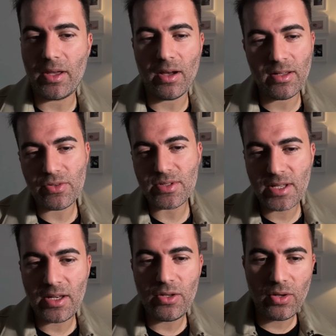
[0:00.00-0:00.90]
I
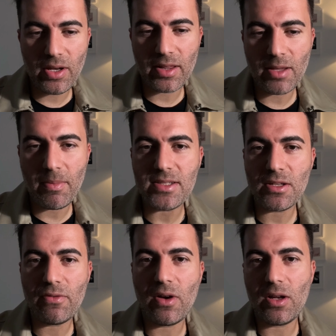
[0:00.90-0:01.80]
understand you get an
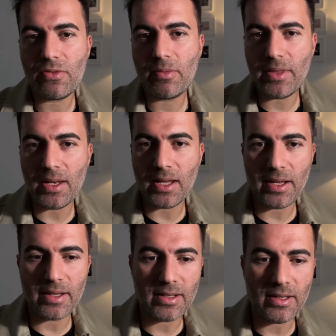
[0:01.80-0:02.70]
amazing file from the
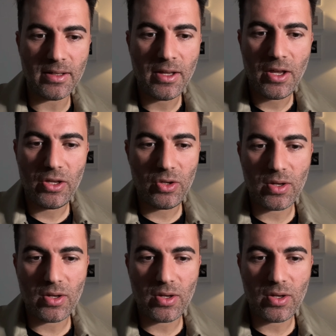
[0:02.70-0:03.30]
Leica. You